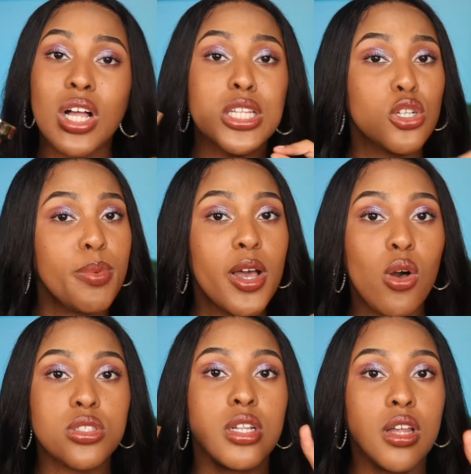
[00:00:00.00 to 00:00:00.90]
A little bit
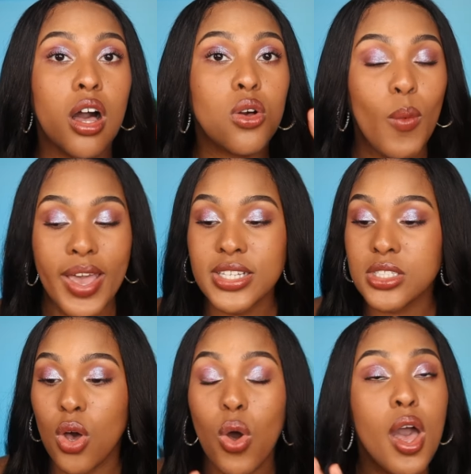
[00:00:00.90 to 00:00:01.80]
goes a long way,
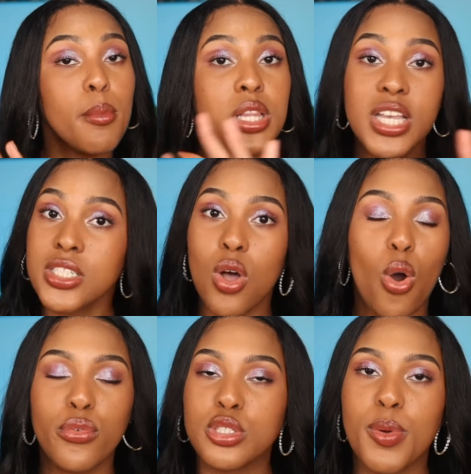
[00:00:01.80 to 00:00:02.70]
so please don't
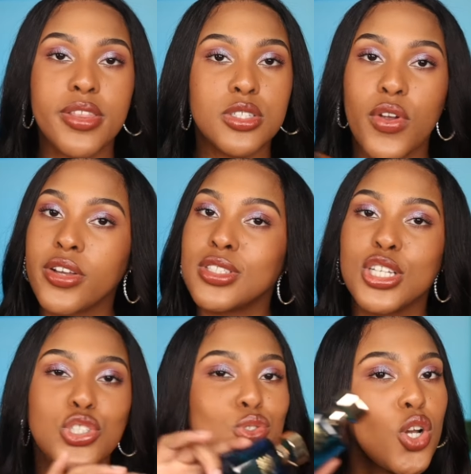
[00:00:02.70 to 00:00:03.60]
overspray this fragrance
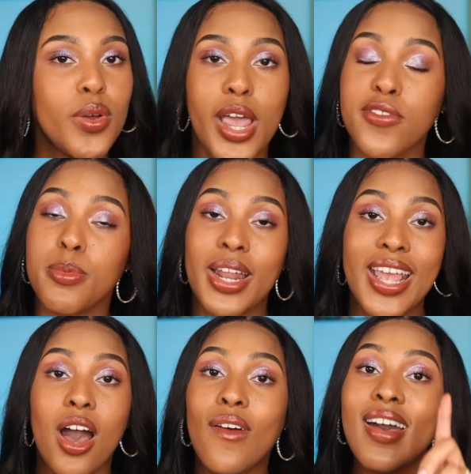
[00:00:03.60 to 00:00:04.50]
because you're choking
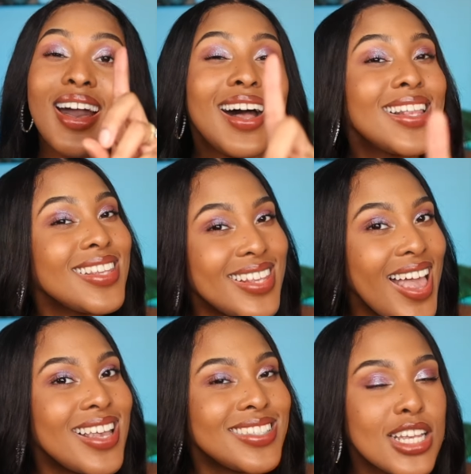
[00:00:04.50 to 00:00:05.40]
everybody out
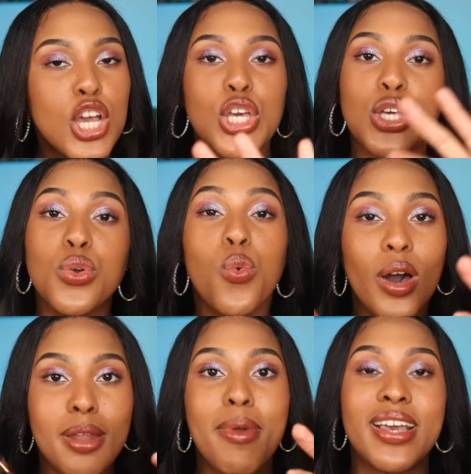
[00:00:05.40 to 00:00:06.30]
unless you
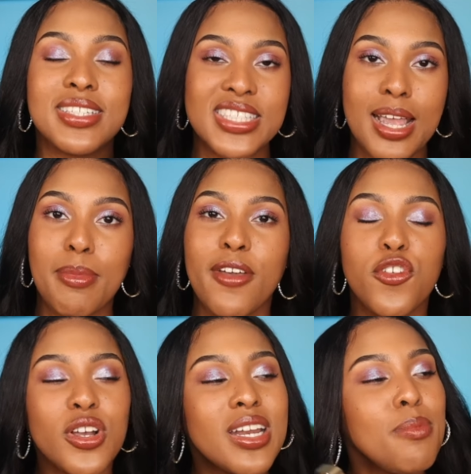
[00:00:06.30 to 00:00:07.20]
want to make a statement. If
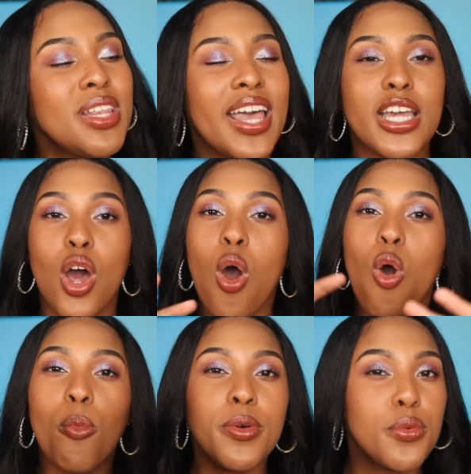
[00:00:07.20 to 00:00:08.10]
you're gonna be like in an
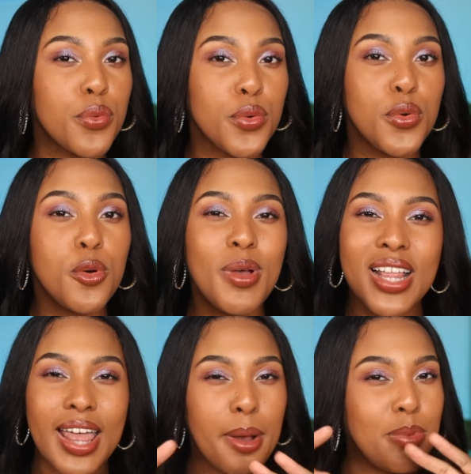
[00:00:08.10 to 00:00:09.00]
open room,
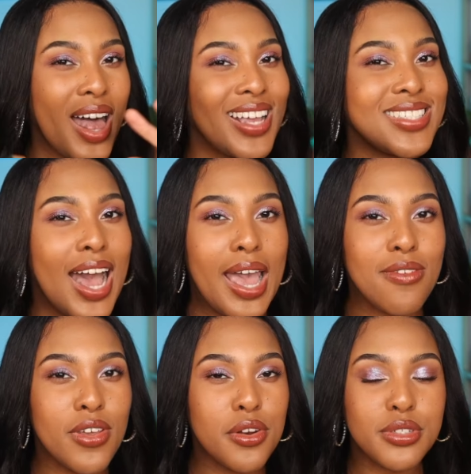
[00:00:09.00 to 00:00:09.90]
like a black tie
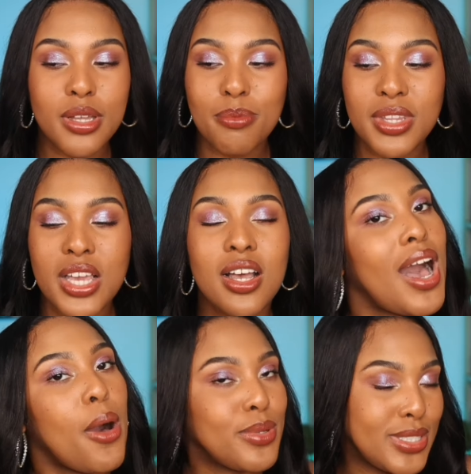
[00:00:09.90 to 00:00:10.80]
event or something,
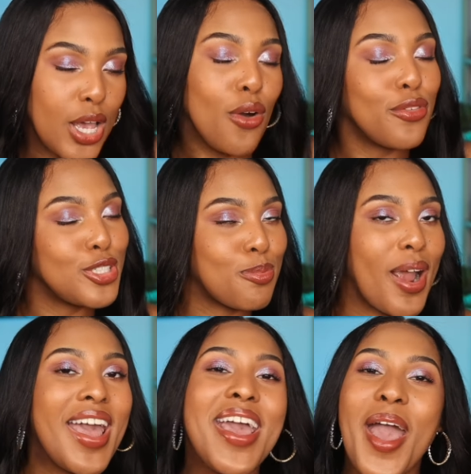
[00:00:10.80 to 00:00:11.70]
I will say
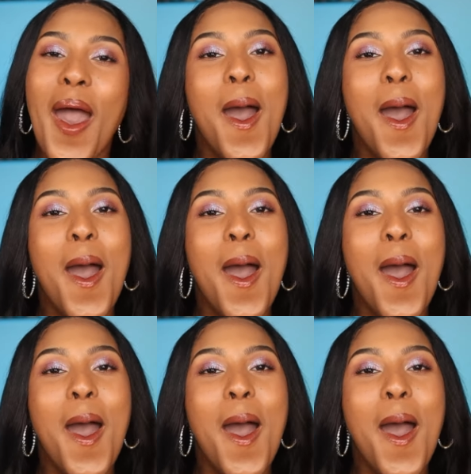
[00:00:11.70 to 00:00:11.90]
overspray.